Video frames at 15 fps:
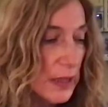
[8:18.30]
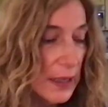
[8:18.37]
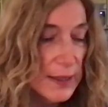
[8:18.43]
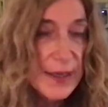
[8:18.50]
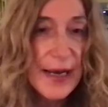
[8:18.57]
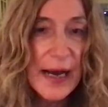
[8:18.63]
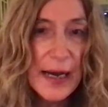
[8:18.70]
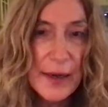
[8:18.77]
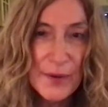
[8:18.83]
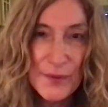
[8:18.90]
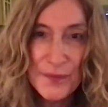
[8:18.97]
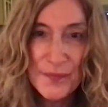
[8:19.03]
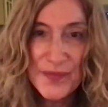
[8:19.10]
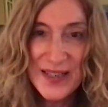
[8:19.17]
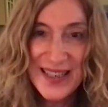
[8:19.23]
Now,
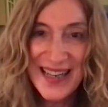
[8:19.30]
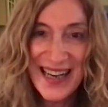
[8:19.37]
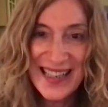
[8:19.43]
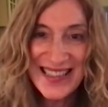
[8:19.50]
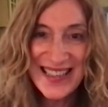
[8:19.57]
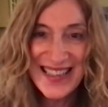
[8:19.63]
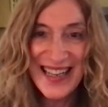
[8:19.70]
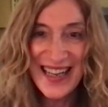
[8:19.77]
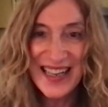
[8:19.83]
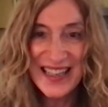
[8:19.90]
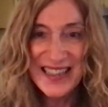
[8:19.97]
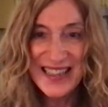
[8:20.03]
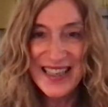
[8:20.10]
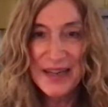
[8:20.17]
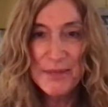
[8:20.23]
the next thing
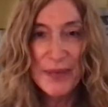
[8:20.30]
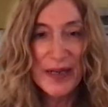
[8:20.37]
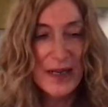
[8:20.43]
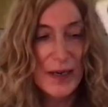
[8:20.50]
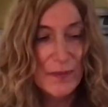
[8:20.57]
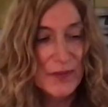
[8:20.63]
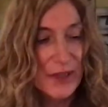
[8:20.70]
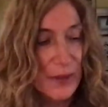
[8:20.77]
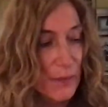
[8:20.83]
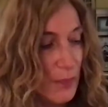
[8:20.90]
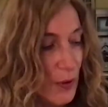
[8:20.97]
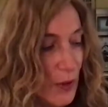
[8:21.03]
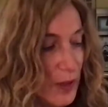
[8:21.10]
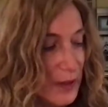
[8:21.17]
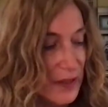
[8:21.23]
that becomes
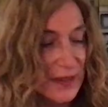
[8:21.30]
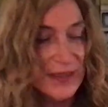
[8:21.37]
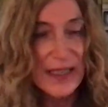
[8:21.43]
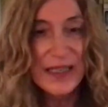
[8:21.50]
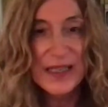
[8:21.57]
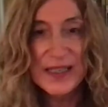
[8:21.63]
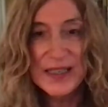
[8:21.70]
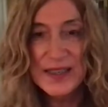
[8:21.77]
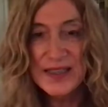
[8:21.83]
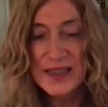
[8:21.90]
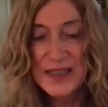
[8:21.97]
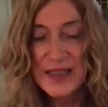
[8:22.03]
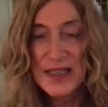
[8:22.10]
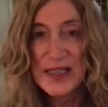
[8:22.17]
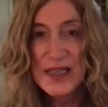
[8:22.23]
important is
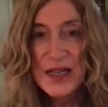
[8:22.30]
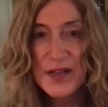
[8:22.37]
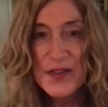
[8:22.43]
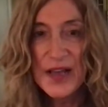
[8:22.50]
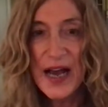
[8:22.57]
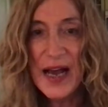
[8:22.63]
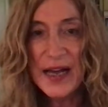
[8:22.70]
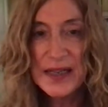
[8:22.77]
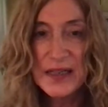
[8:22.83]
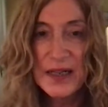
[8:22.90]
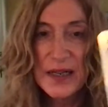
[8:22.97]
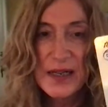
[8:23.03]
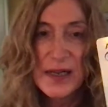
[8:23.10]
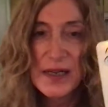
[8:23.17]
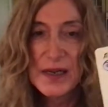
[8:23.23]
that
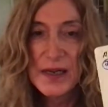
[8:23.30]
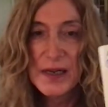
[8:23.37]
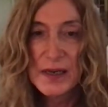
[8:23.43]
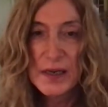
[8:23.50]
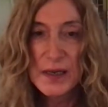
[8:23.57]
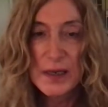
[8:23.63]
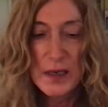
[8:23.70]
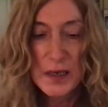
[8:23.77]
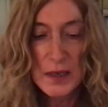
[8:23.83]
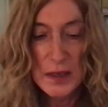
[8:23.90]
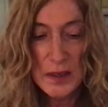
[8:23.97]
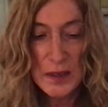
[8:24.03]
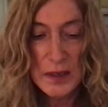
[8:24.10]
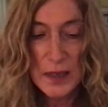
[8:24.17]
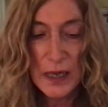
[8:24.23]

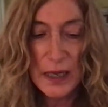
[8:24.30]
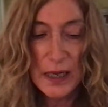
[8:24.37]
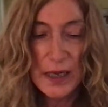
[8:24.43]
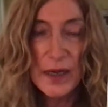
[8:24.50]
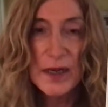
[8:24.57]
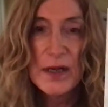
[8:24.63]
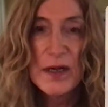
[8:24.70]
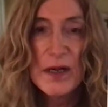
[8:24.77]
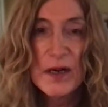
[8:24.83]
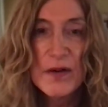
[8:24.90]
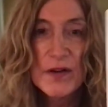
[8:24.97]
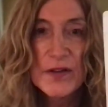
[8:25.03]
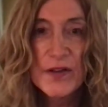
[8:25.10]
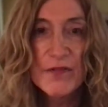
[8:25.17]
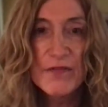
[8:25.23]

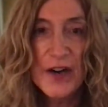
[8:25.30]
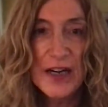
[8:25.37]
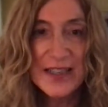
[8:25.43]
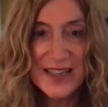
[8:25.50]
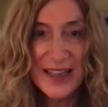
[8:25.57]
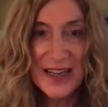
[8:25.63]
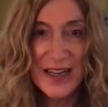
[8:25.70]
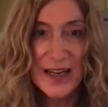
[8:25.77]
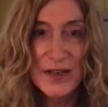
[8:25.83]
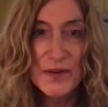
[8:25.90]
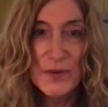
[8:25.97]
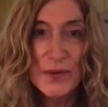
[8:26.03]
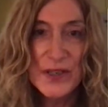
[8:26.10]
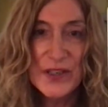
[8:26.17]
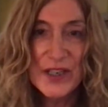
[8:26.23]
the Vartika
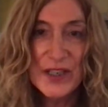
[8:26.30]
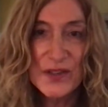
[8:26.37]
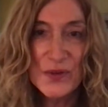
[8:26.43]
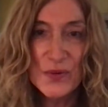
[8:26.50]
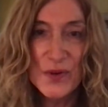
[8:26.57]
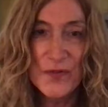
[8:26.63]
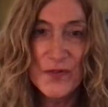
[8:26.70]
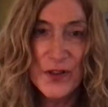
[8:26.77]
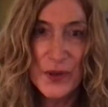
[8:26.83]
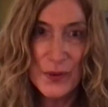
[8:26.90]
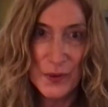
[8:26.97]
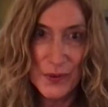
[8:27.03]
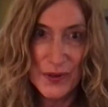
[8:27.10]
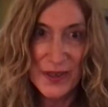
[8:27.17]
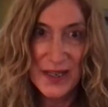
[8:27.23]
we just
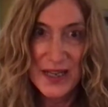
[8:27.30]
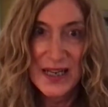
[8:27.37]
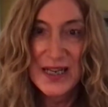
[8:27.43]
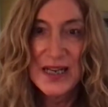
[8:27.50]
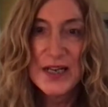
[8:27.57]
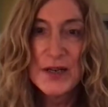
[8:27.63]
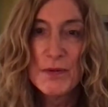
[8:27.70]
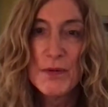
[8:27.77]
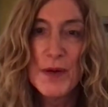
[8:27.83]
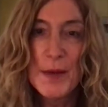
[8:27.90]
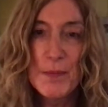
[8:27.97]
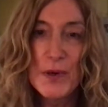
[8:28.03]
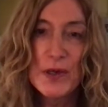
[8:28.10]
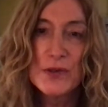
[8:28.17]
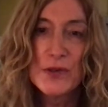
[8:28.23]
reviewed,
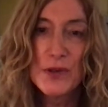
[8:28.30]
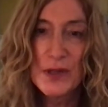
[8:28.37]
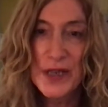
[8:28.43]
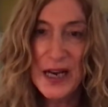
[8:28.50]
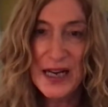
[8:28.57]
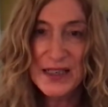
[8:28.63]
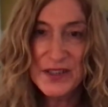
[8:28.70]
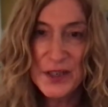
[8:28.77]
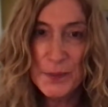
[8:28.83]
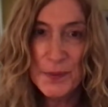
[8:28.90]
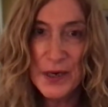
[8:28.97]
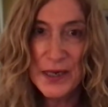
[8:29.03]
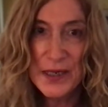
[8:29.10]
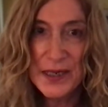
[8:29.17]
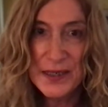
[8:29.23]
remember, Tulyasya
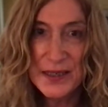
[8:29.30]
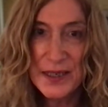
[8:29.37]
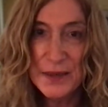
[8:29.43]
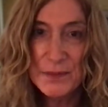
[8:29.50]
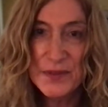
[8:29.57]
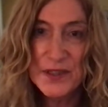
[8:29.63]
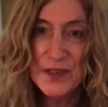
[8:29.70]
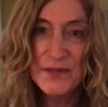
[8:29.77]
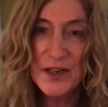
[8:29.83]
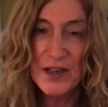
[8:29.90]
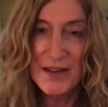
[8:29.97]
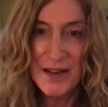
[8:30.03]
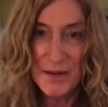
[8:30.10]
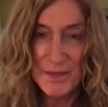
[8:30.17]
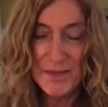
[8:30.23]
Prayatnam
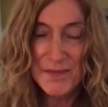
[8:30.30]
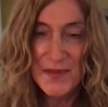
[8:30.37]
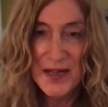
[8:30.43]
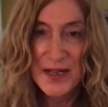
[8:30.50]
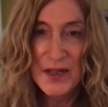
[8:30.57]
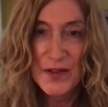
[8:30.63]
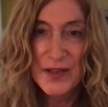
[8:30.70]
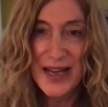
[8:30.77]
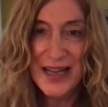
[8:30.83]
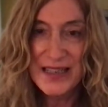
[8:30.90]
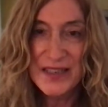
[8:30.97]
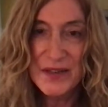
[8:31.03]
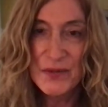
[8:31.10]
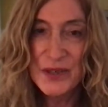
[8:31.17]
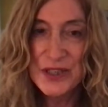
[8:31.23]
Savarnam,
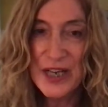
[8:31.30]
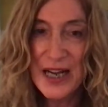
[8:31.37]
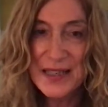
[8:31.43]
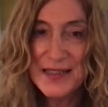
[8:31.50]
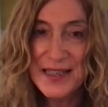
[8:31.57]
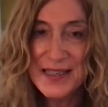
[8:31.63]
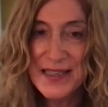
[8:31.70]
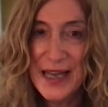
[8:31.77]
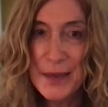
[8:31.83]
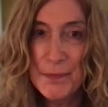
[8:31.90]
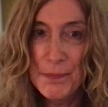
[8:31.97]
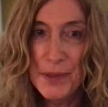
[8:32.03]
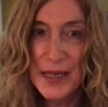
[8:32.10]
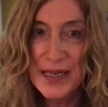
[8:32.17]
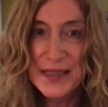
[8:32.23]
that which has the same
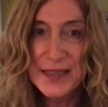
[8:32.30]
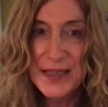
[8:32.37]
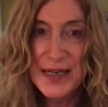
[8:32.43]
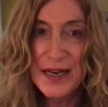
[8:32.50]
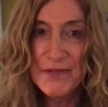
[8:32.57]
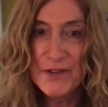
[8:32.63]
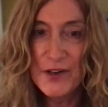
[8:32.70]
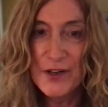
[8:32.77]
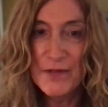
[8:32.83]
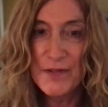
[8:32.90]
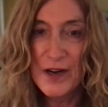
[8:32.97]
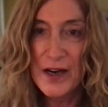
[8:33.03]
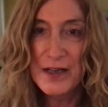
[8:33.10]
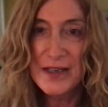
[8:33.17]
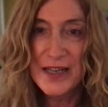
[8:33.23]
place and effort of
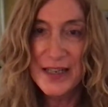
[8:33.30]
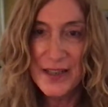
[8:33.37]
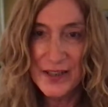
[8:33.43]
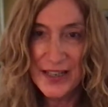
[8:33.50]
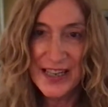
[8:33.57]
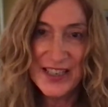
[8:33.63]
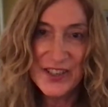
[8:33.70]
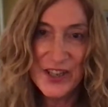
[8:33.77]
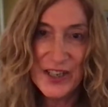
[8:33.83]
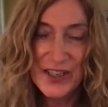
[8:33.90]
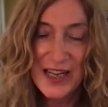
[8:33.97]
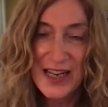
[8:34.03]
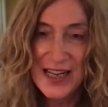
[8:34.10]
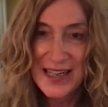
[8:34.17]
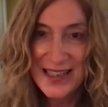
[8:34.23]
articulation,
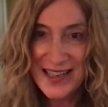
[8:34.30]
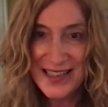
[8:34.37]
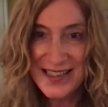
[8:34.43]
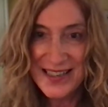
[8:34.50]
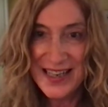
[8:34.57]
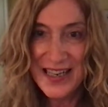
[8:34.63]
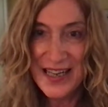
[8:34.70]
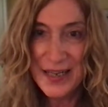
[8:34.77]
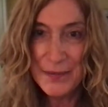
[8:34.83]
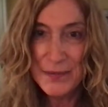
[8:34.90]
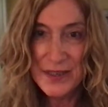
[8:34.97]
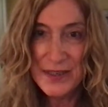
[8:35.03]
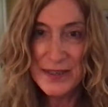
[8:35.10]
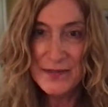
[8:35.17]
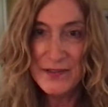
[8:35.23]
gets the name
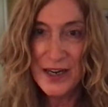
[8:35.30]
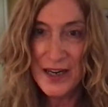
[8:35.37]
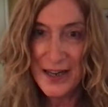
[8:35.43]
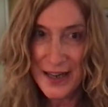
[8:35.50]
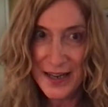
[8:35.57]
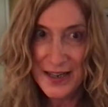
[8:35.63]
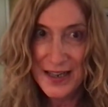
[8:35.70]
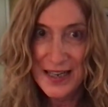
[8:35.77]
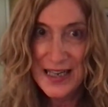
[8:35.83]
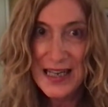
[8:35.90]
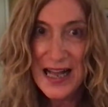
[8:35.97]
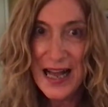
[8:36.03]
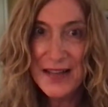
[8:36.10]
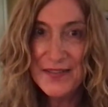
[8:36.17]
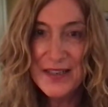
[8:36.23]
Savarna.
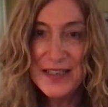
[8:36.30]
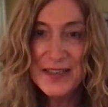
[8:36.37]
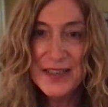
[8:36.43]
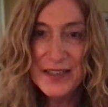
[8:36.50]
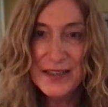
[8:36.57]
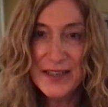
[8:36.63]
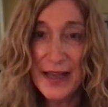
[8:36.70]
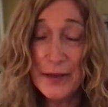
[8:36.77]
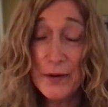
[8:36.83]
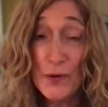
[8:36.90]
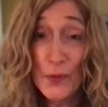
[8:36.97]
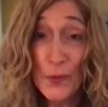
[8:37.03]
And this is like,